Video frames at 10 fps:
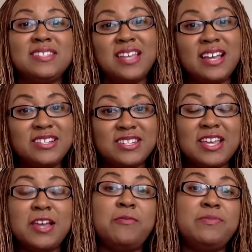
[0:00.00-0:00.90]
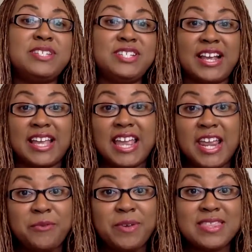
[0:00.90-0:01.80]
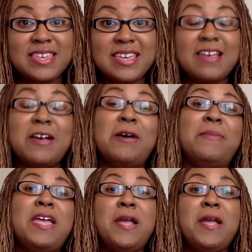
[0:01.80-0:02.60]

touch them, check in with them,